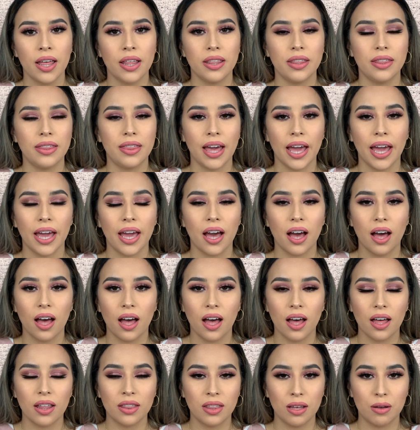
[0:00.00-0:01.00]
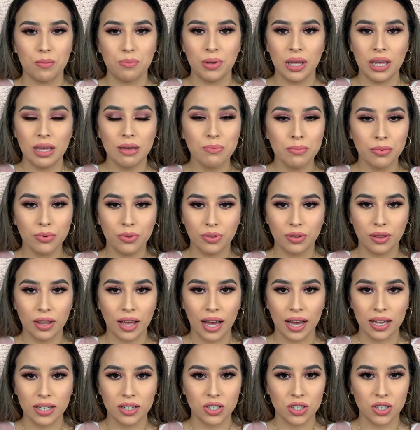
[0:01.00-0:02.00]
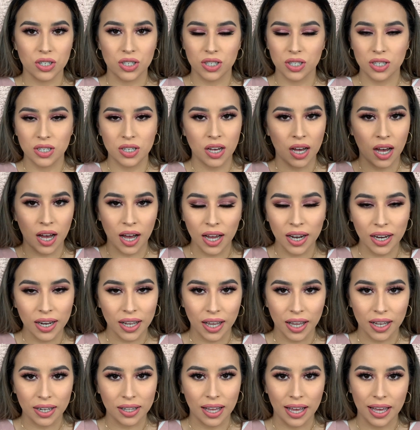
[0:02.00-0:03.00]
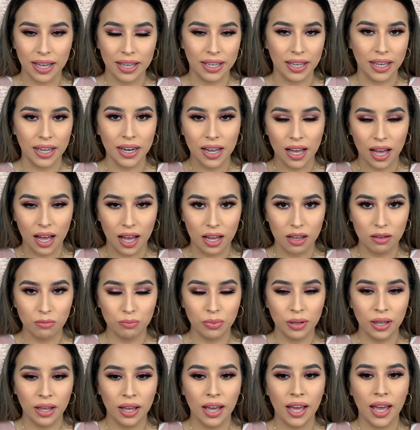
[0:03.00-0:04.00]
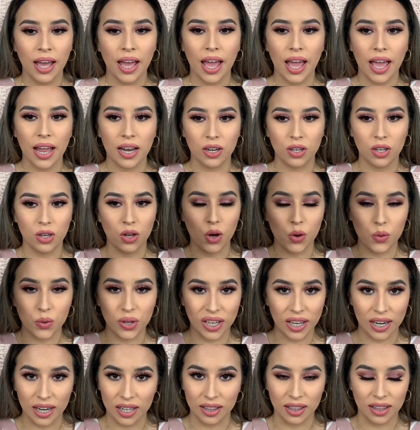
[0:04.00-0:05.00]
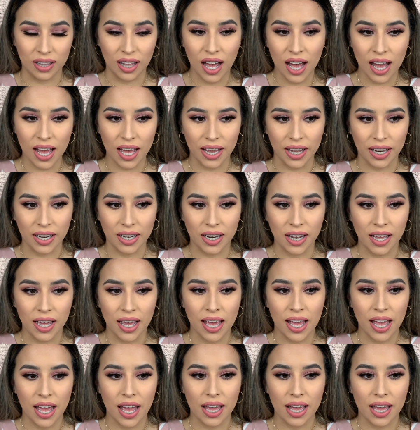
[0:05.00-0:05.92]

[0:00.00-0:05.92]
they the people that just cut it like get up and go get in line.